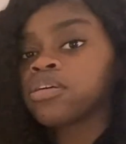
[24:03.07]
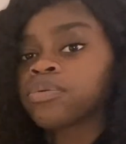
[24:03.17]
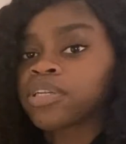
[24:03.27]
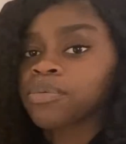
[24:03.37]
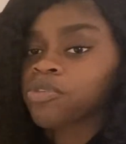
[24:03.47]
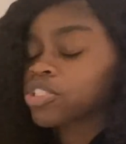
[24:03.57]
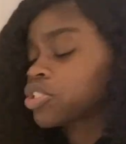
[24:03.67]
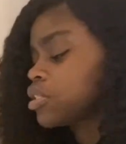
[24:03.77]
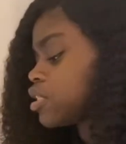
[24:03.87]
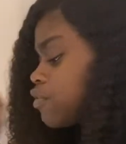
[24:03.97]
when I'm watching
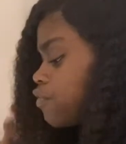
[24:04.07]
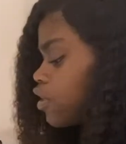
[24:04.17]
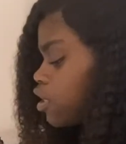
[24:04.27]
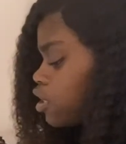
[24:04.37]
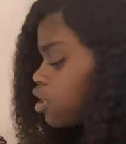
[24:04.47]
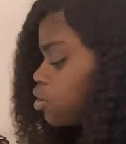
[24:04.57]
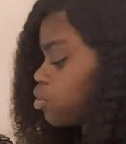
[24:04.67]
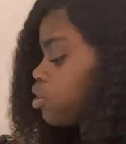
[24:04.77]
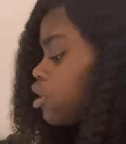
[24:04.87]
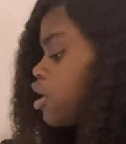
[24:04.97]
TV, or